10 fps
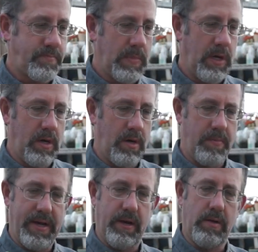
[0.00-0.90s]

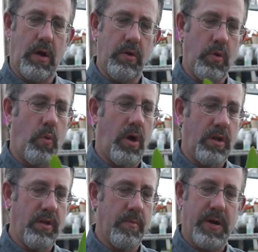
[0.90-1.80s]
and along the
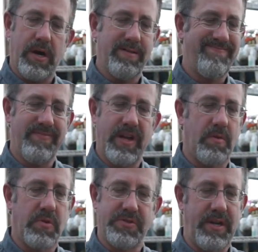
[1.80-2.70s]
wall of the pot. They
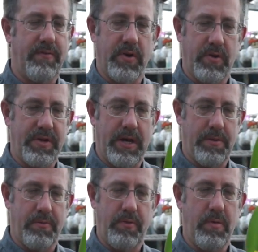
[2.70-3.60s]
almost never go down
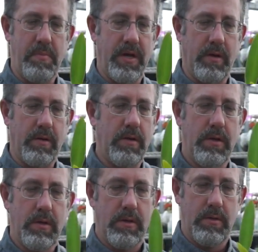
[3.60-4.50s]
through the middle.
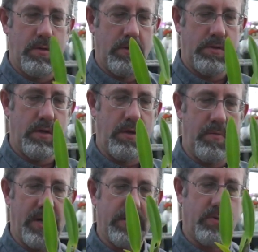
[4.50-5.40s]
So you
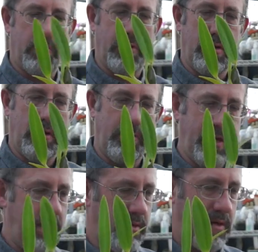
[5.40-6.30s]
might as well put a little
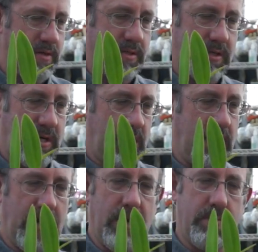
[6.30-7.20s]
bit in there just to kind
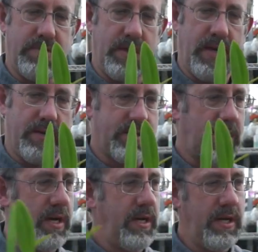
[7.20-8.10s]
of get them to the
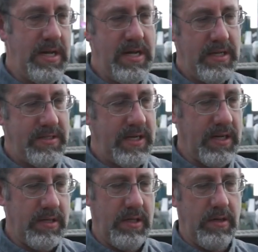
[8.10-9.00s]
outside.
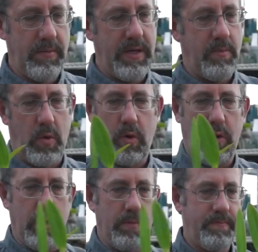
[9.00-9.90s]
Take a little bit
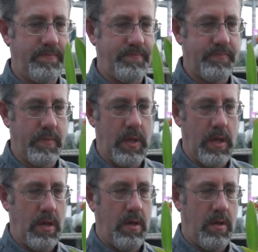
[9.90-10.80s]
more,
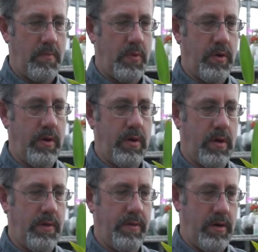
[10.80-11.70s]
put it
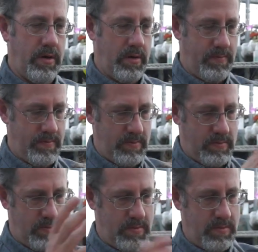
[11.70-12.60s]
on there.
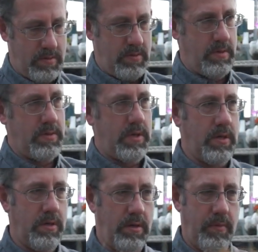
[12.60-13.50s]

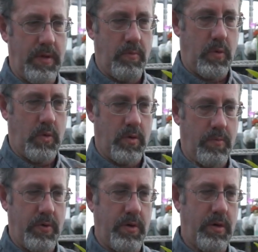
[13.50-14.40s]
Take a little bit more,
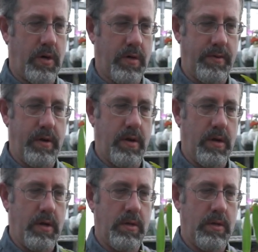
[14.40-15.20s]
put it on there.